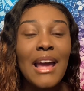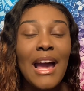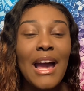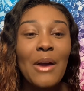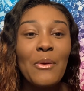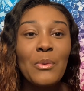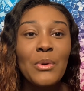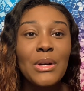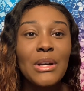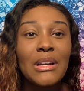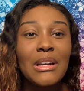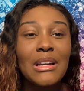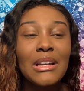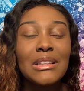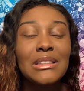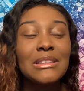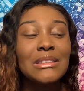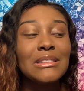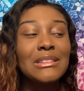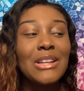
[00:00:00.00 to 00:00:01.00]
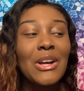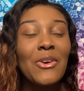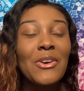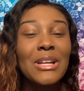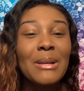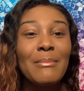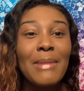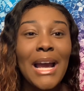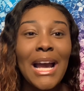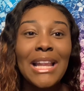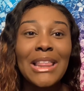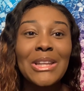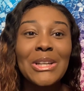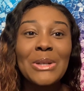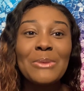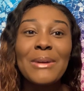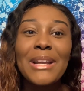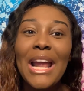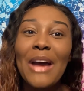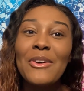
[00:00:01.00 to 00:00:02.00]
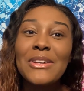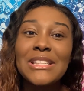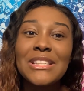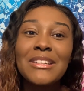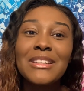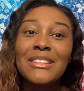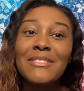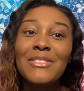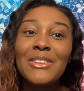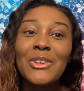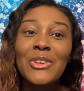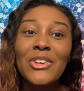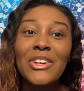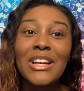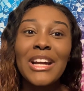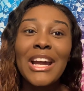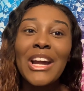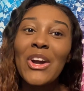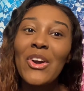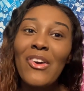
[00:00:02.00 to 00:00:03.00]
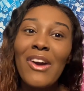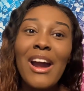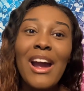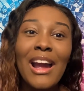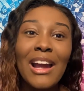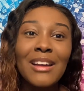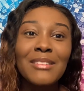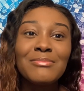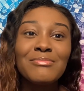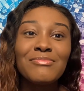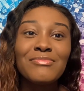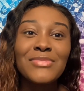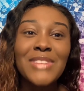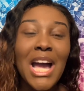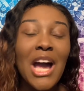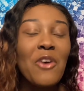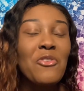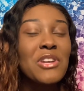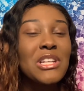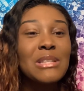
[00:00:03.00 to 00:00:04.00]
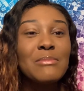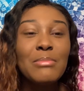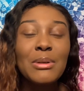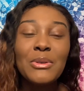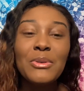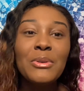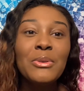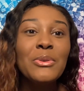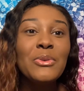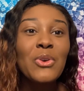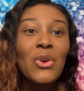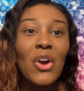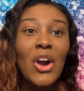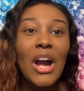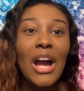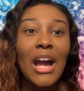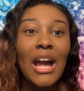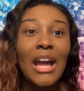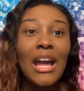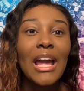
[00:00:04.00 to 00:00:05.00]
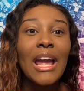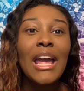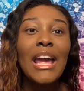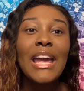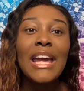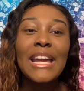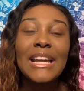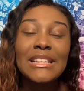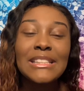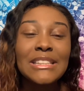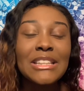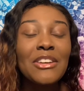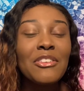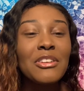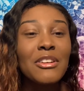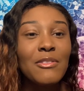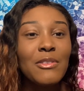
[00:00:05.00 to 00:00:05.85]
I would go in the bathroom and I would sit on the floor and cry. I would just boo-hoo cry and sit on the